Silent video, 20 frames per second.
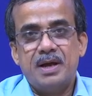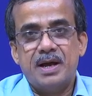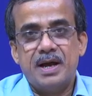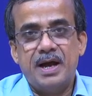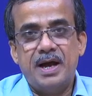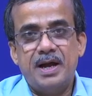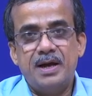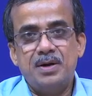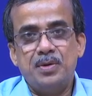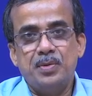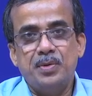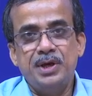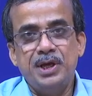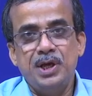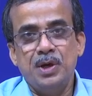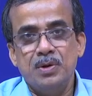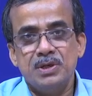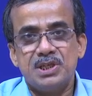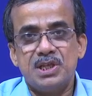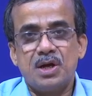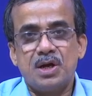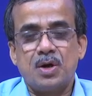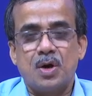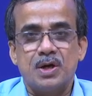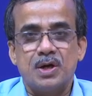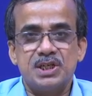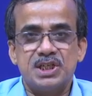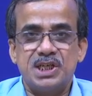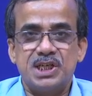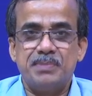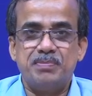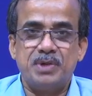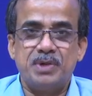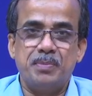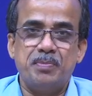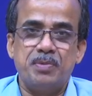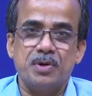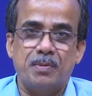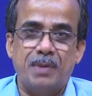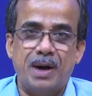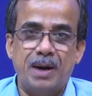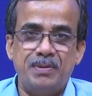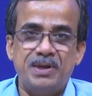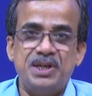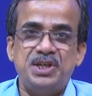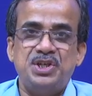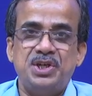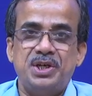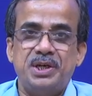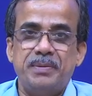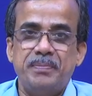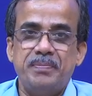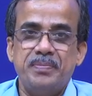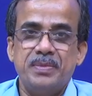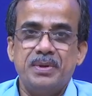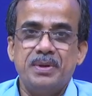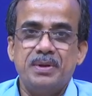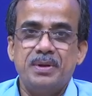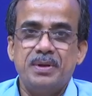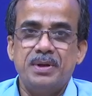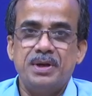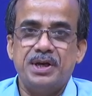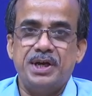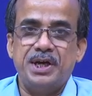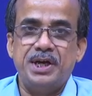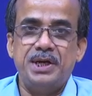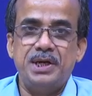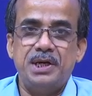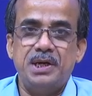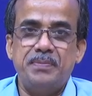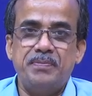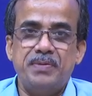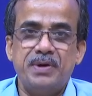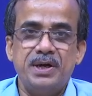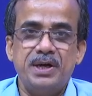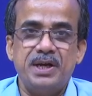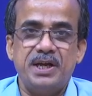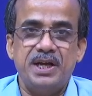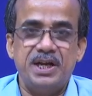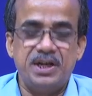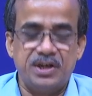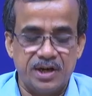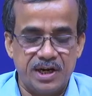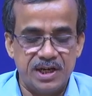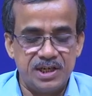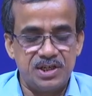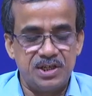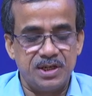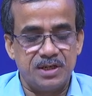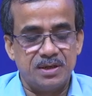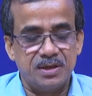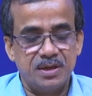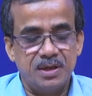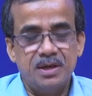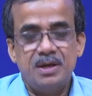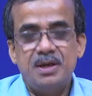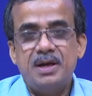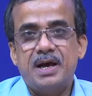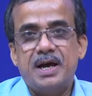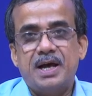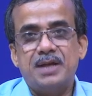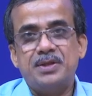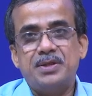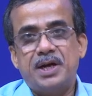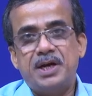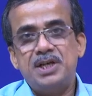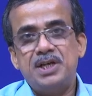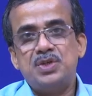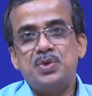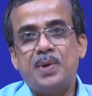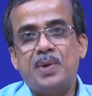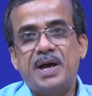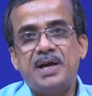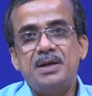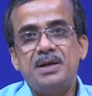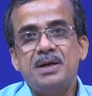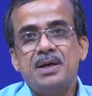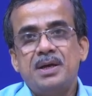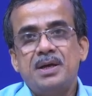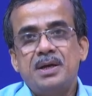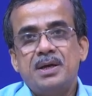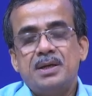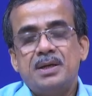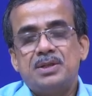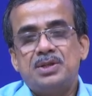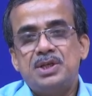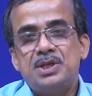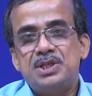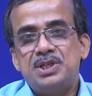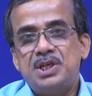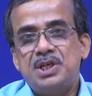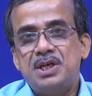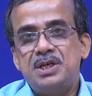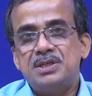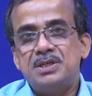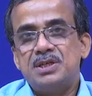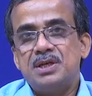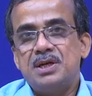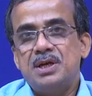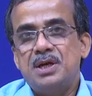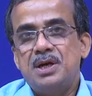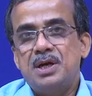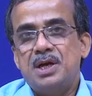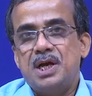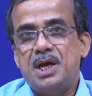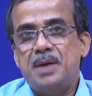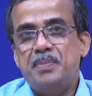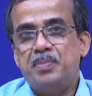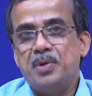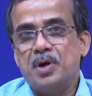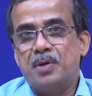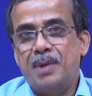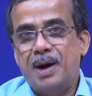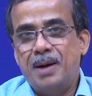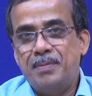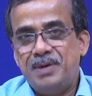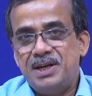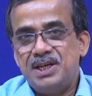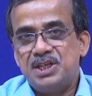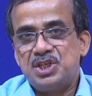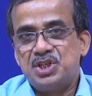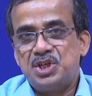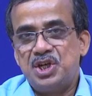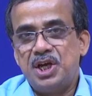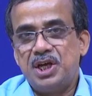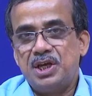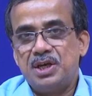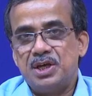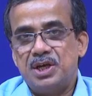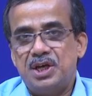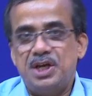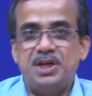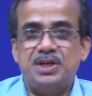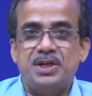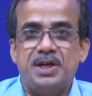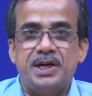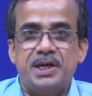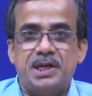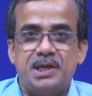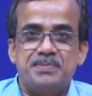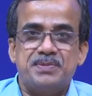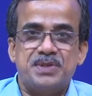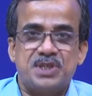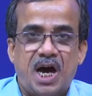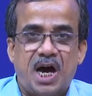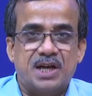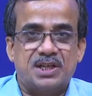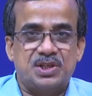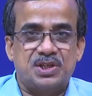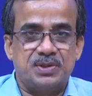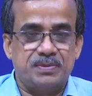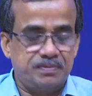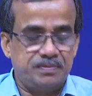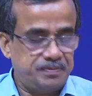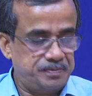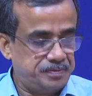and we use the concept of probability in different iteration, and that is why this is a probabilistic iterative search.